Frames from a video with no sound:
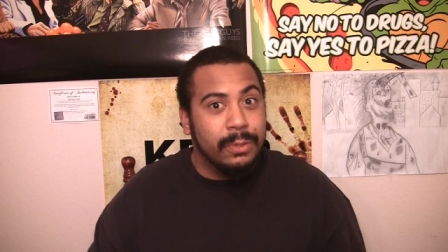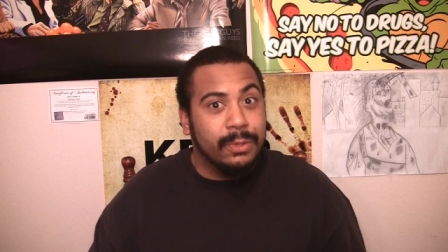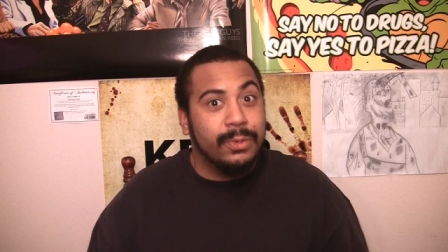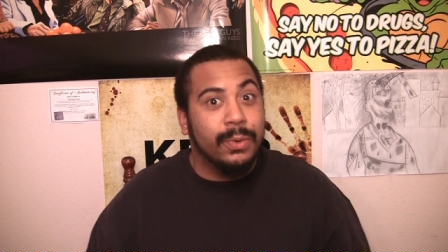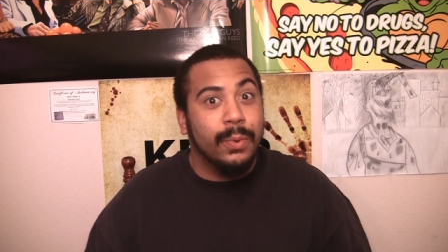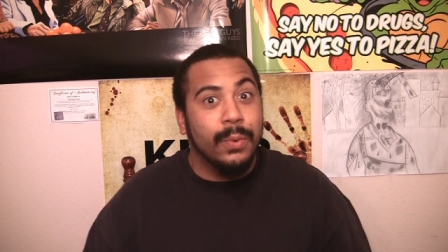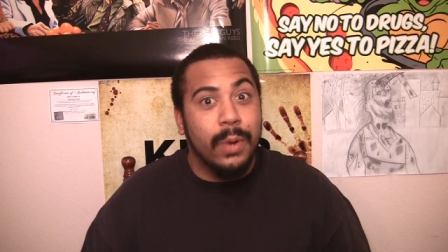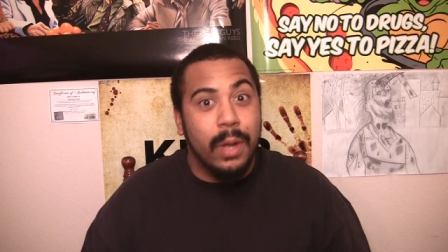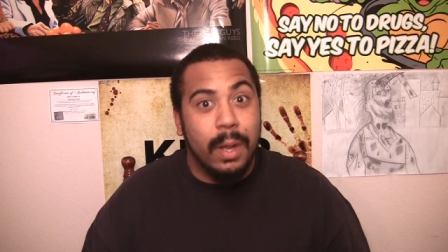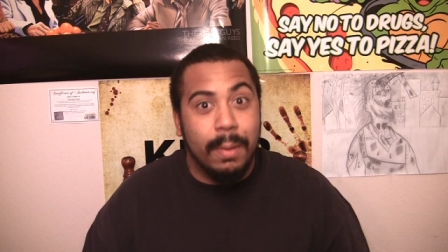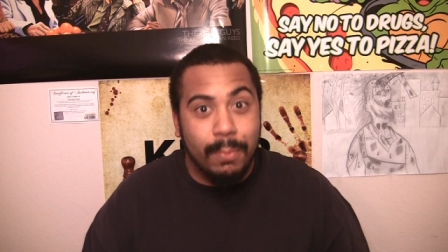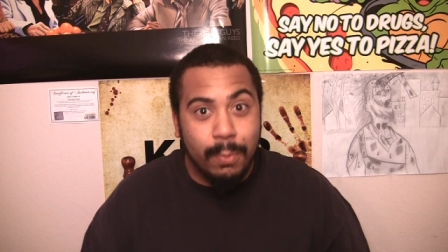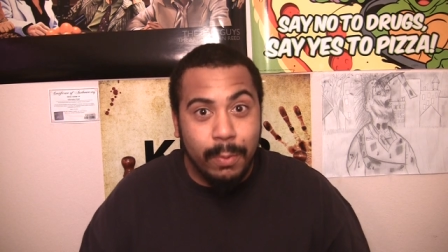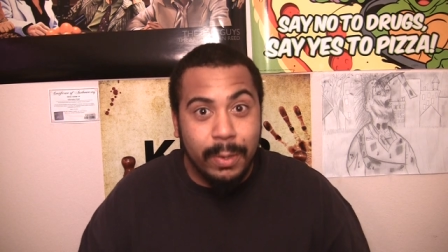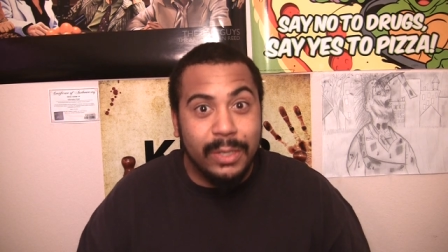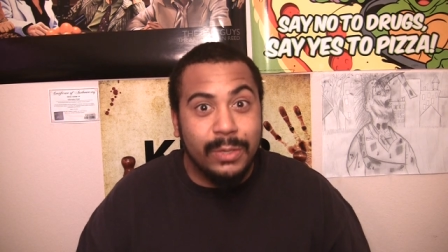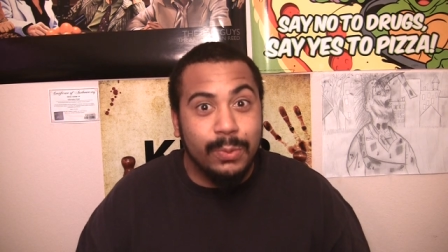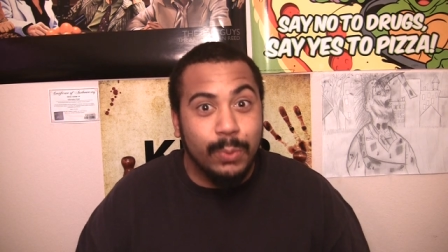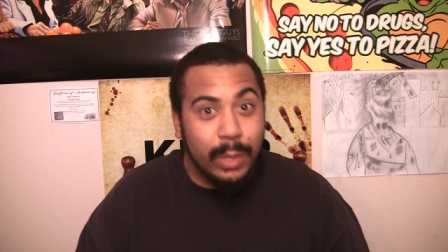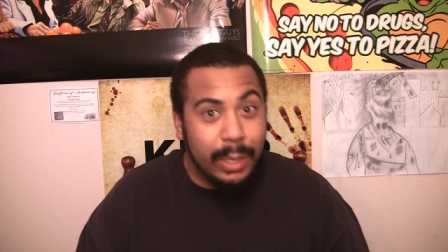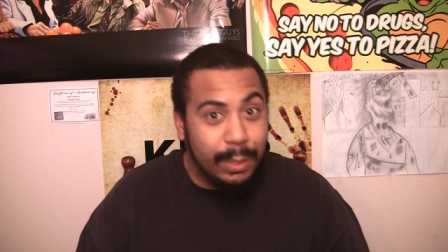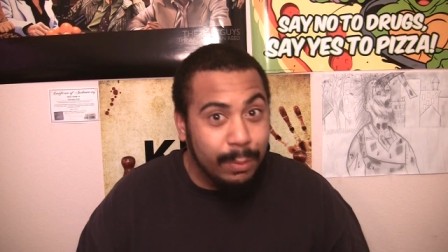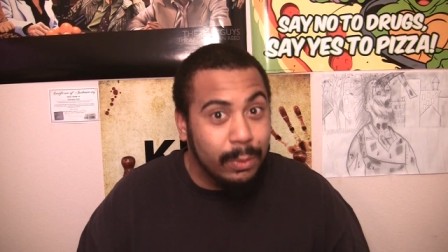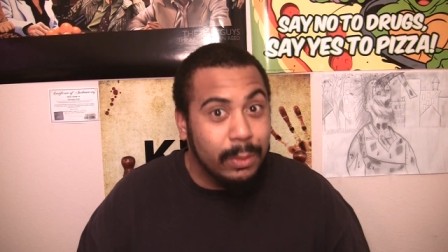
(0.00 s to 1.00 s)
screw up, which
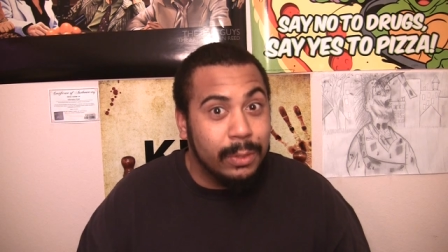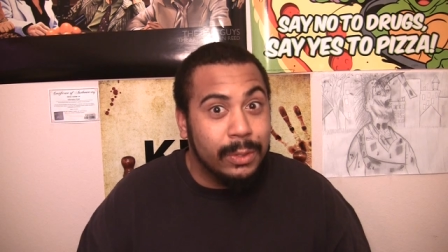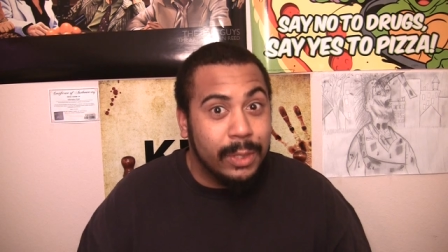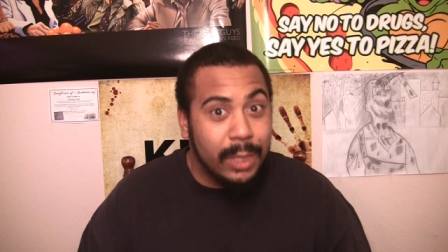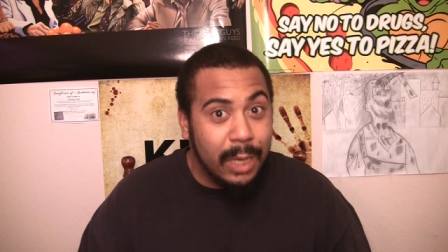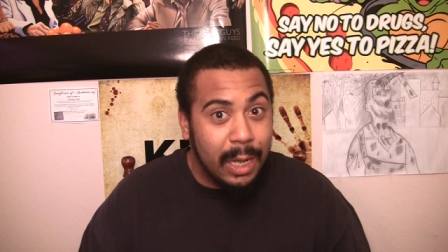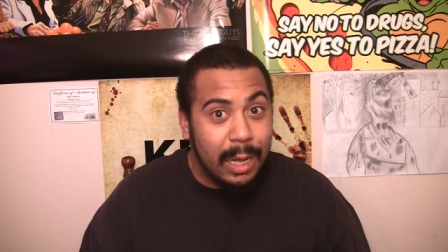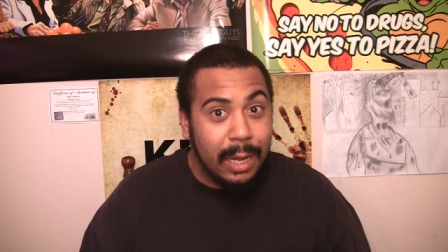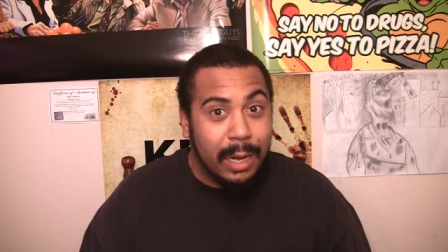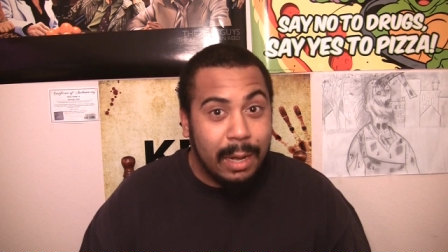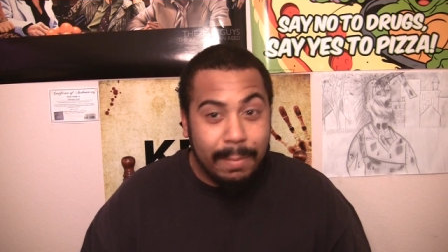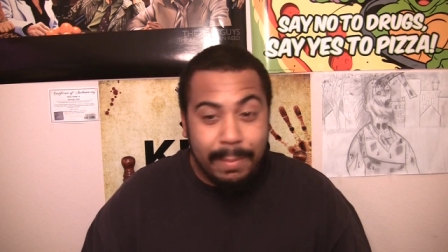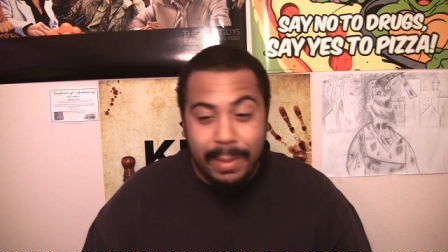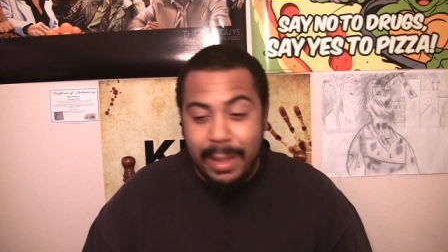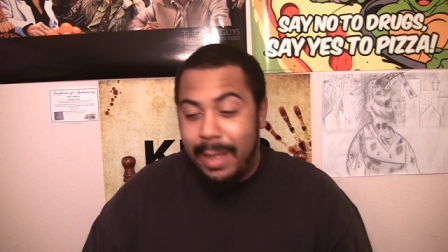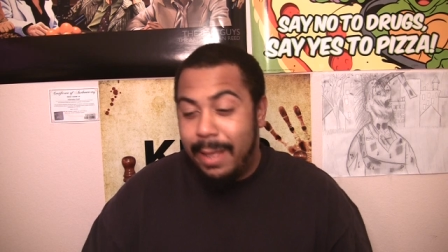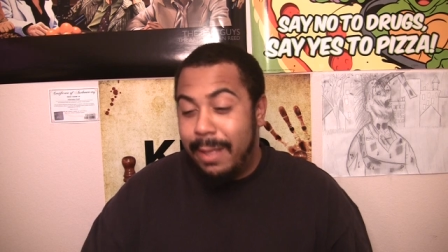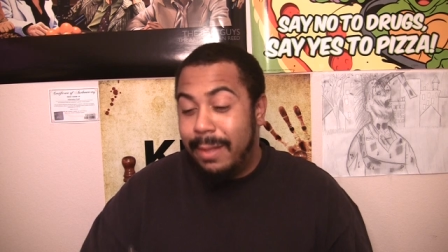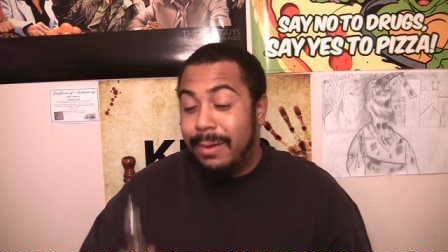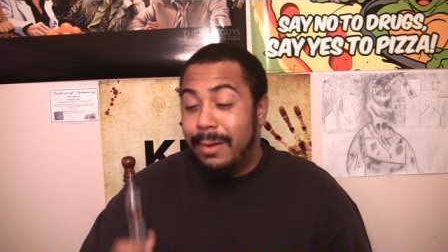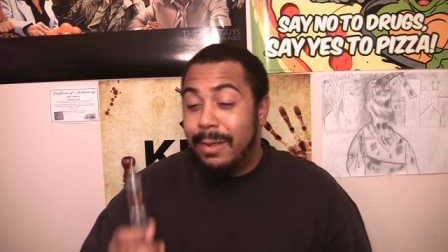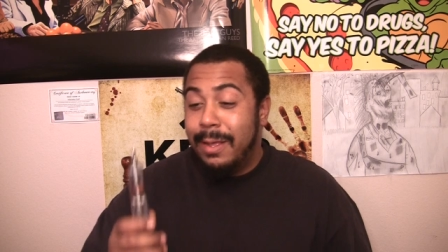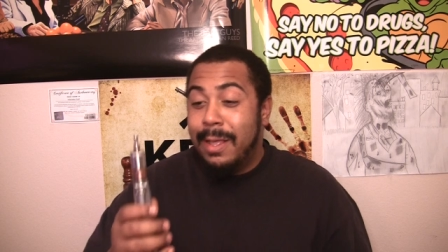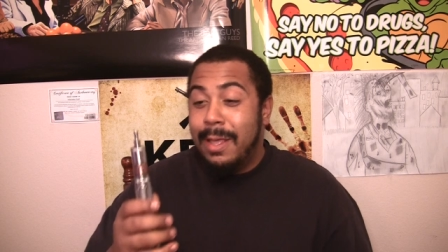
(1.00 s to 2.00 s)
we will talk
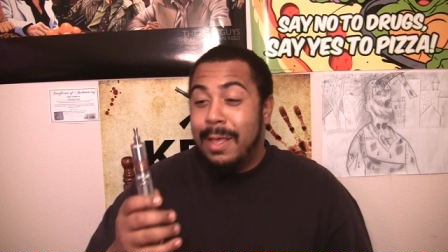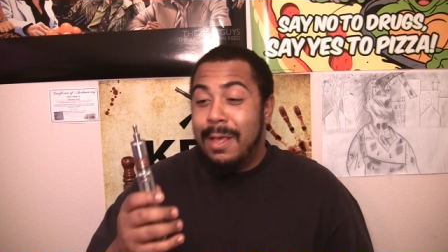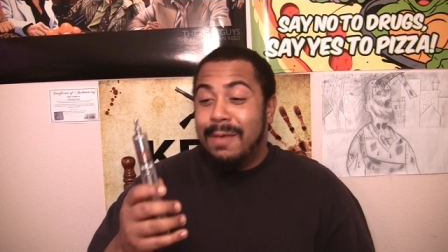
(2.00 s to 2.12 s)
about.